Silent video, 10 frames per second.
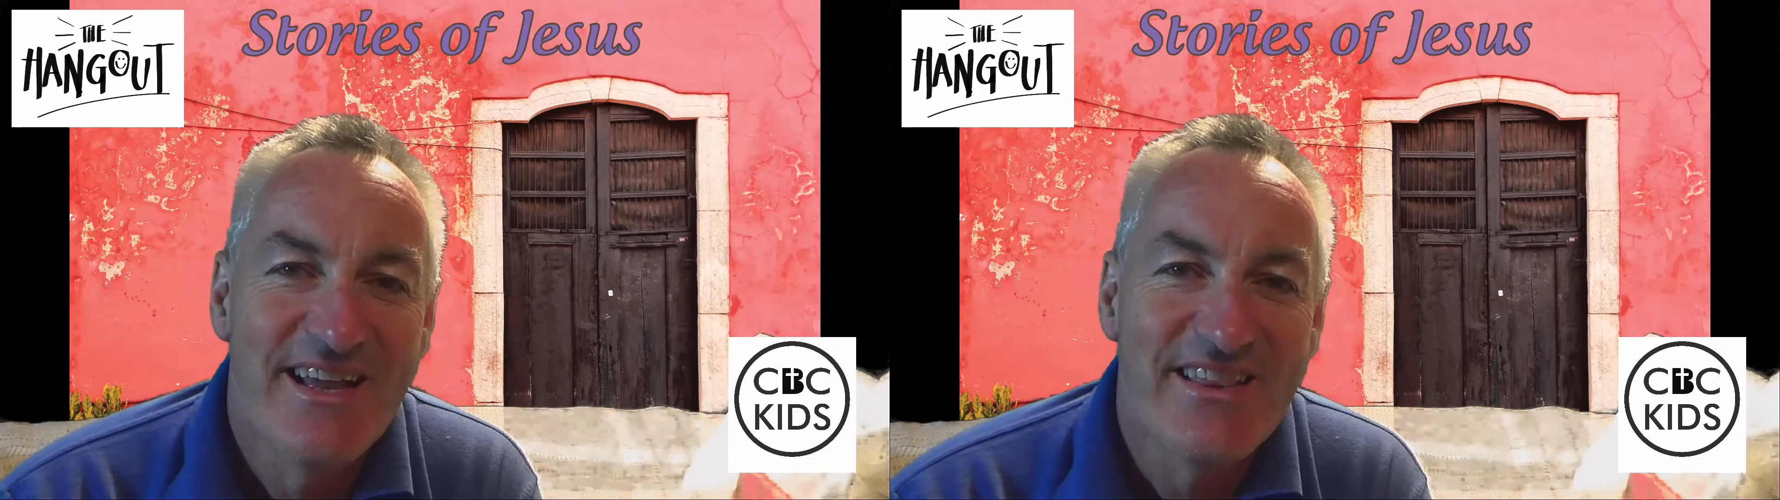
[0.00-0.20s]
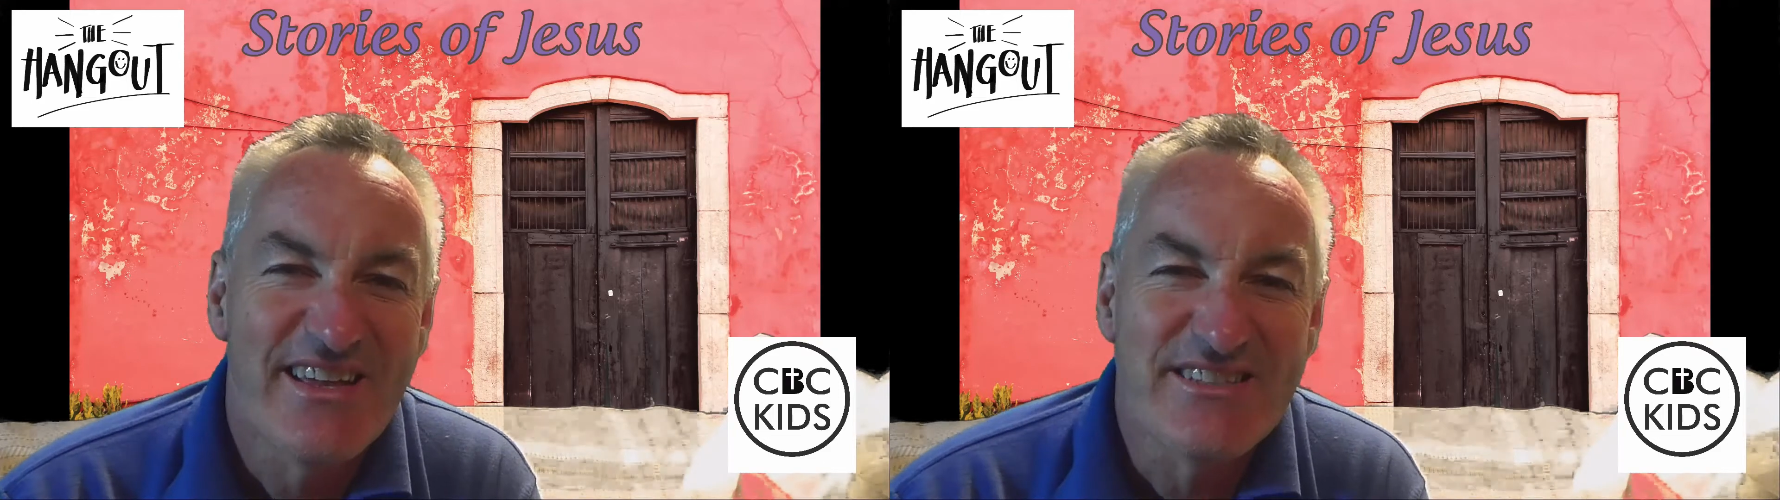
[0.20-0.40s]

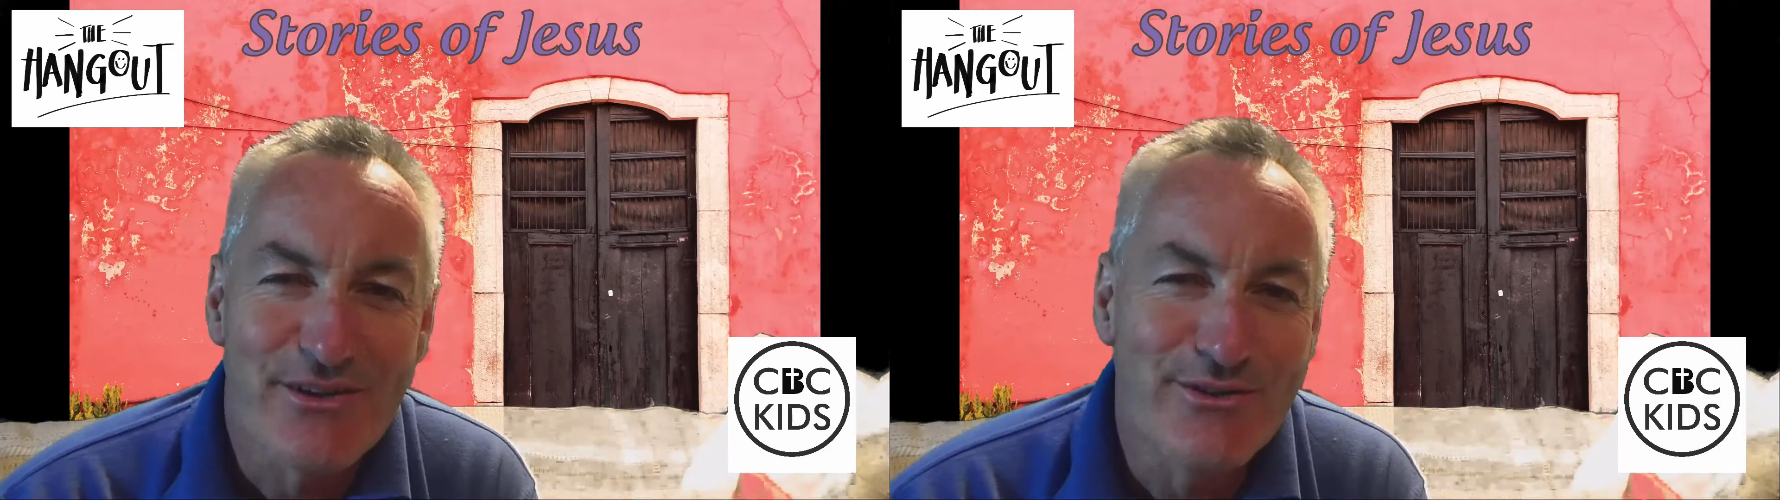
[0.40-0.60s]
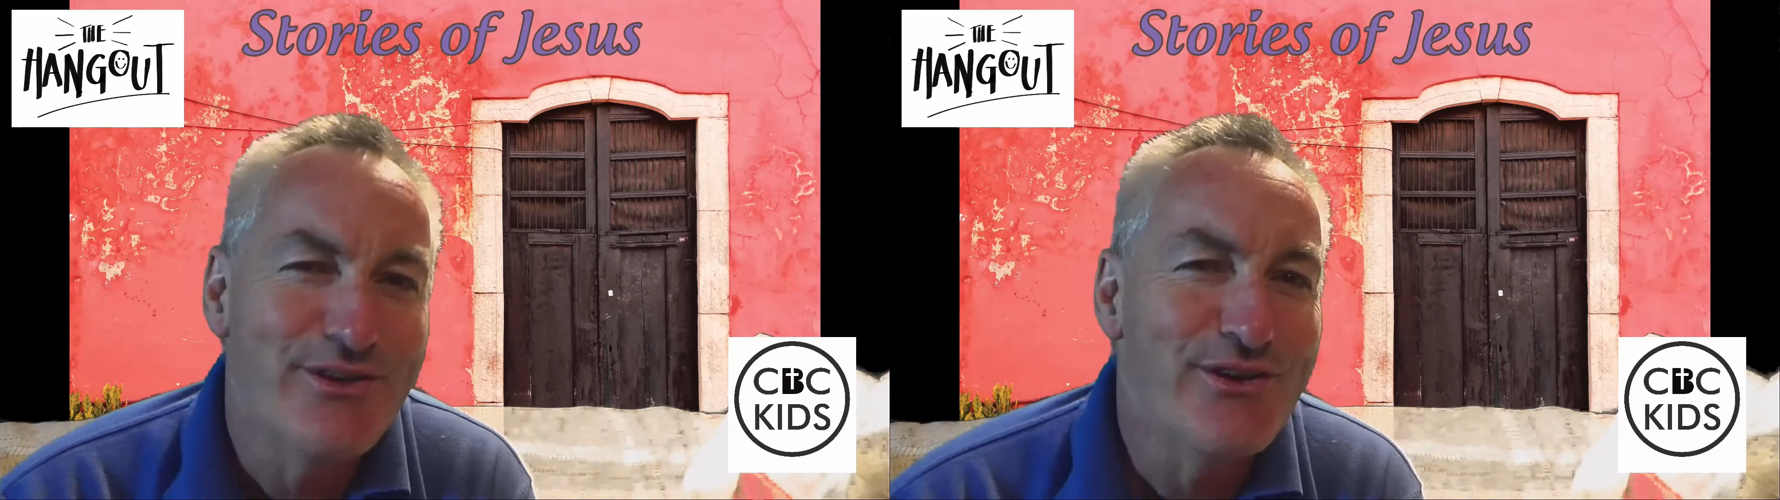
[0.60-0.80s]
They're
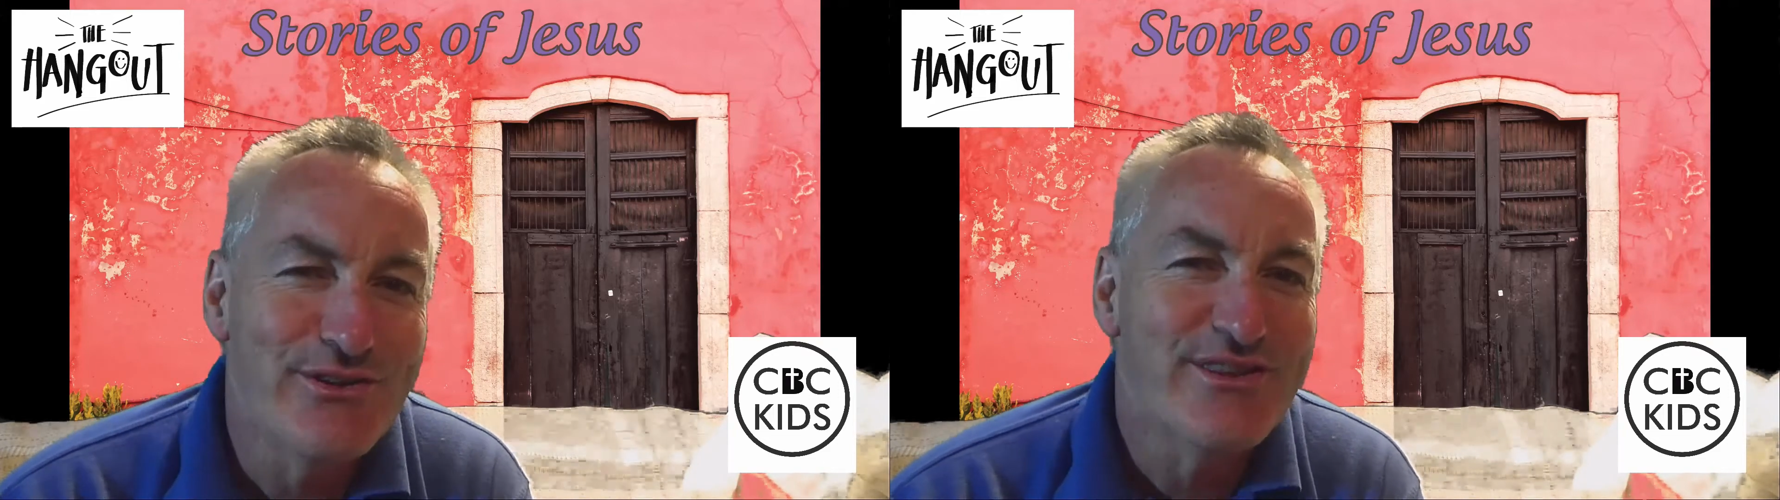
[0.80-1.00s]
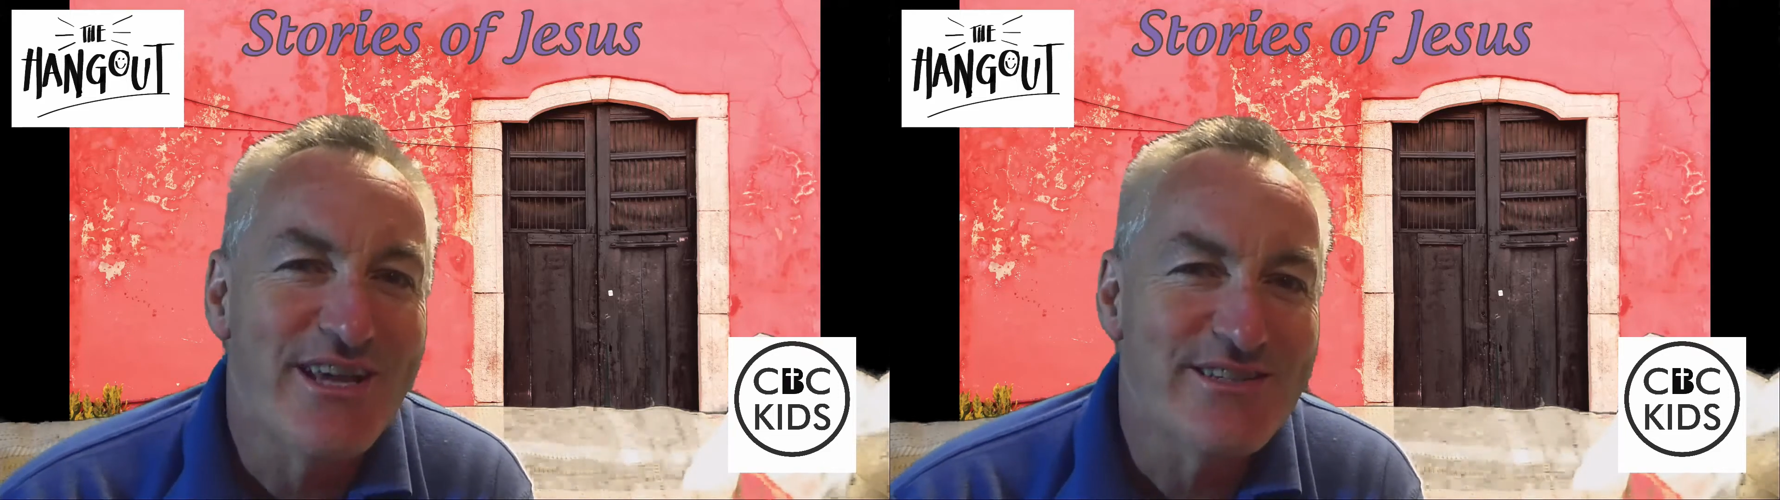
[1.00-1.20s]
so
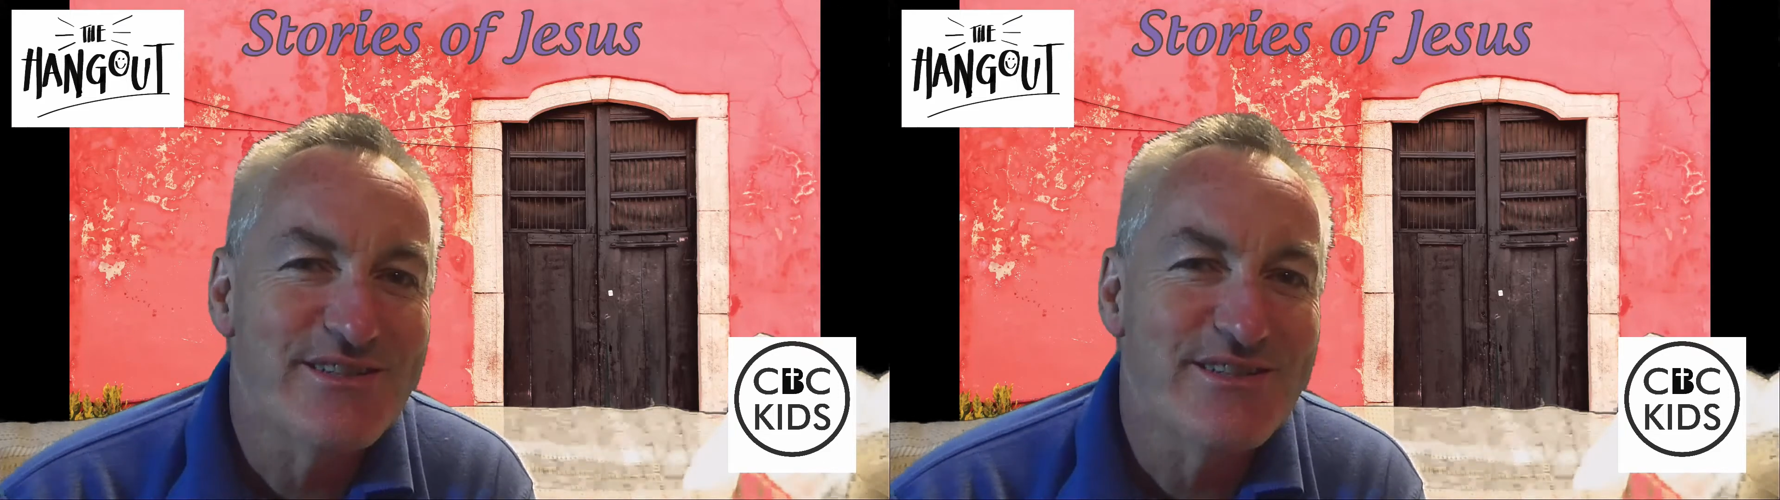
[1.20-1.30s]
good, they're